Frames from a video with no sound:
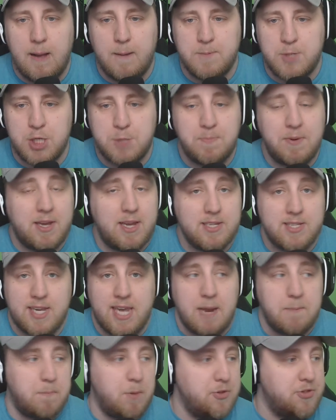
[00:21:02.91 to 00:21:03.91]
just because,
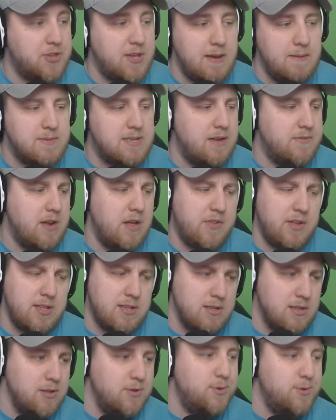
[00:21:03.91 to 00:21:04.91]
again, both teams have nothing
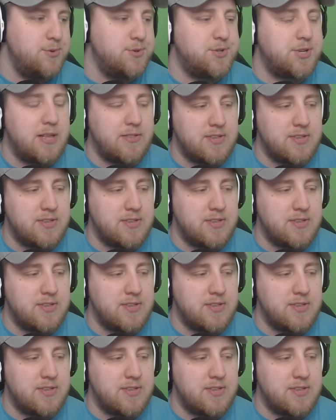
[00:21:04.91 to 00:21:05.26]
to lose.